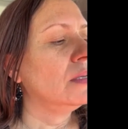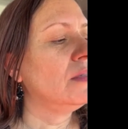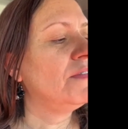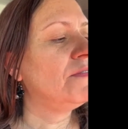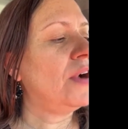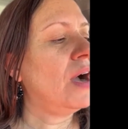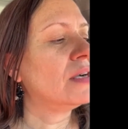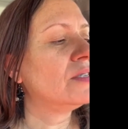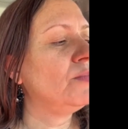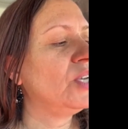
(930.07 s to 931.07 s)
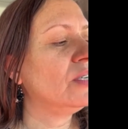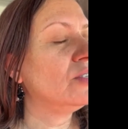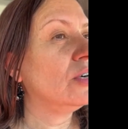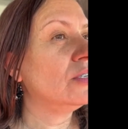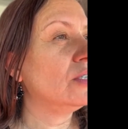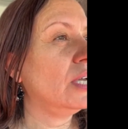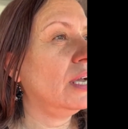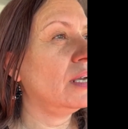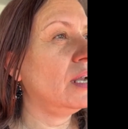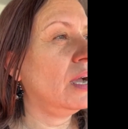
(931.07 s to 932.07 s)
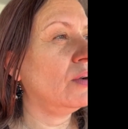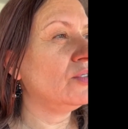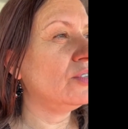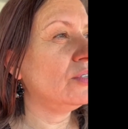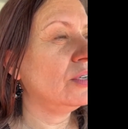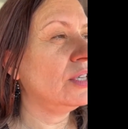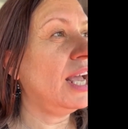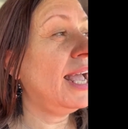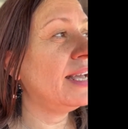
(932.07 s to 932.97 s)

the fox being in charge of the hen house, the